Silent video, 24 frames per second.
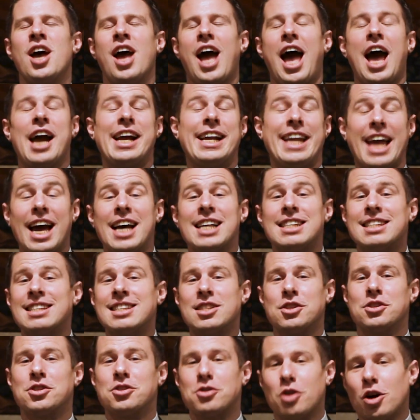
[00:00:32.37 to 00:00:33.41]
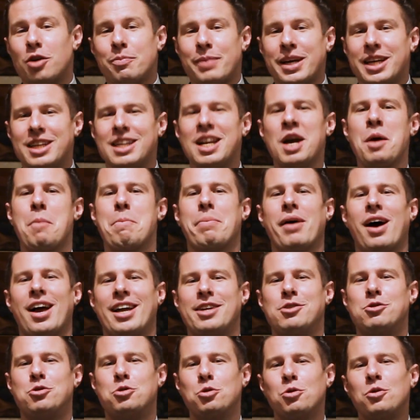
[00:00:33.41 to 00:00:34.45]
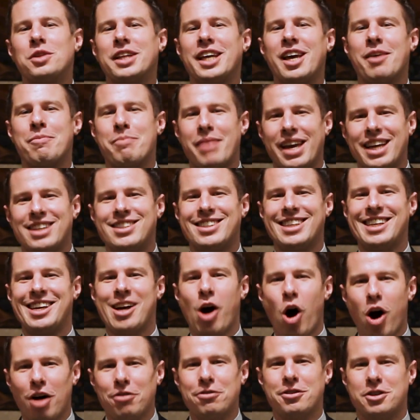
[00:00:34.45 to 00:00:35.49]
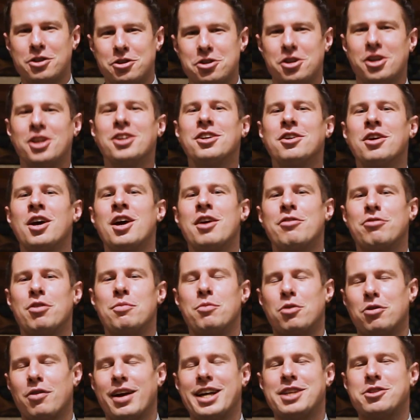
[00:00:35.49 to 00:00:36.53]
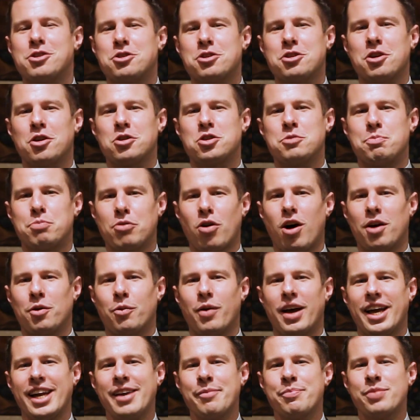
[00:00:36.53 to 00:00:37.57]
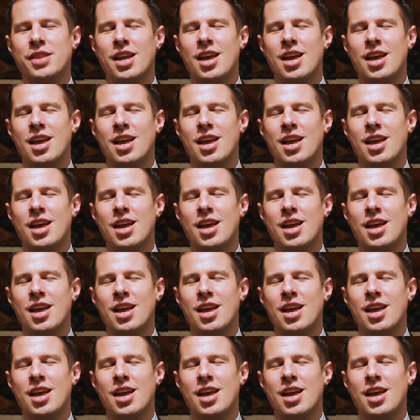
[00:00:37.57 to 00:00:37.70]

a guest sermon by Julia Macy Offinger from Grace Church Broadway.